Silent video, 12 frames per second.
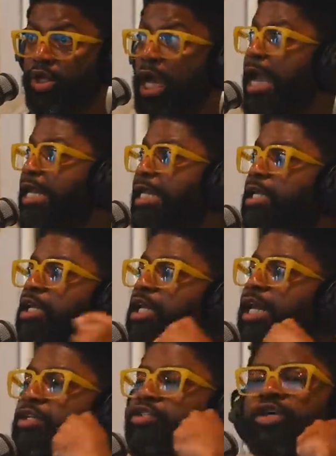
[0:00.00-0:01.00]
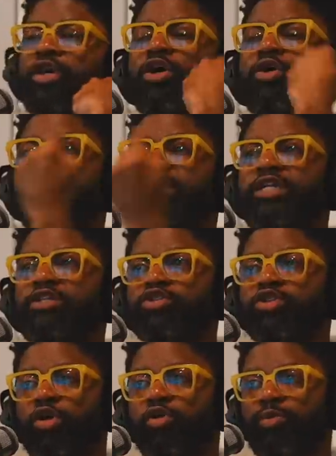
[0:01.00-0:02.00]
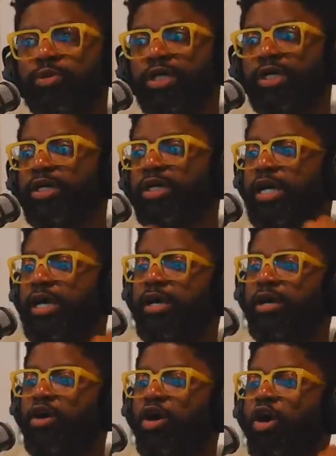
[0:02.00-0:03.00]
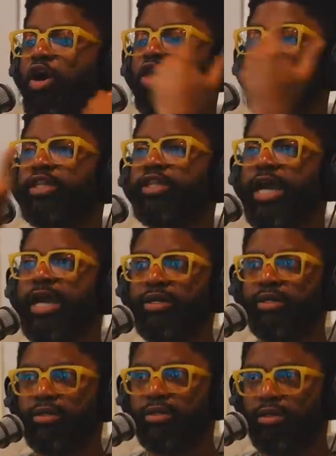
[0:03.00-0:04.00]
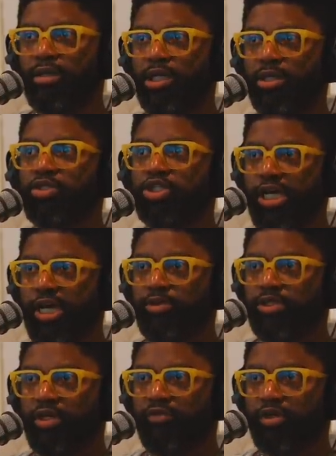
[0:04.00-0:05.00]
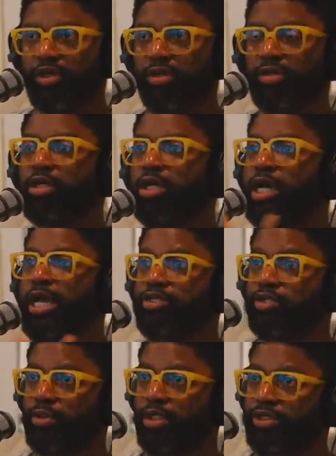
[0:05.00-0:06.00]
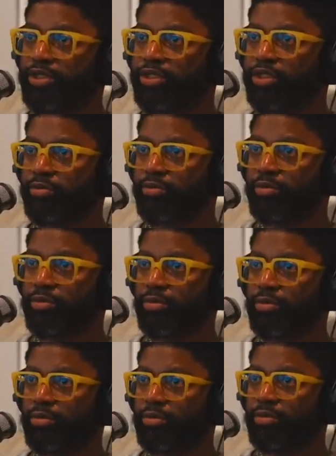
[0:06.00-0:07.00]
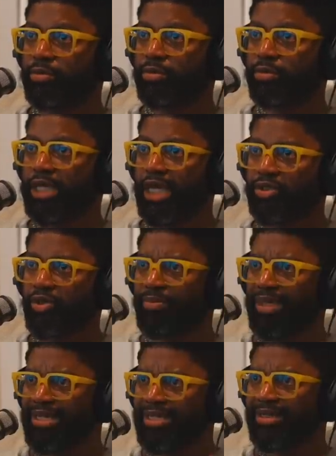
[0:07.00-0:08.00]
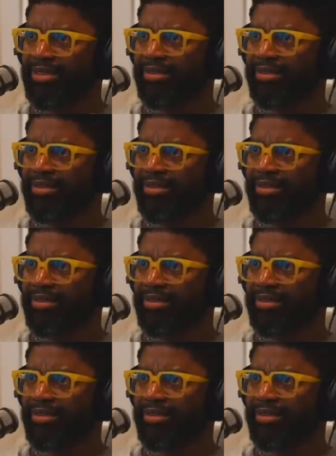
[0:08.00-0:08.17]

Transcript: And it led to her interpreting all of that energy I was giving her as a relationship. That's on me.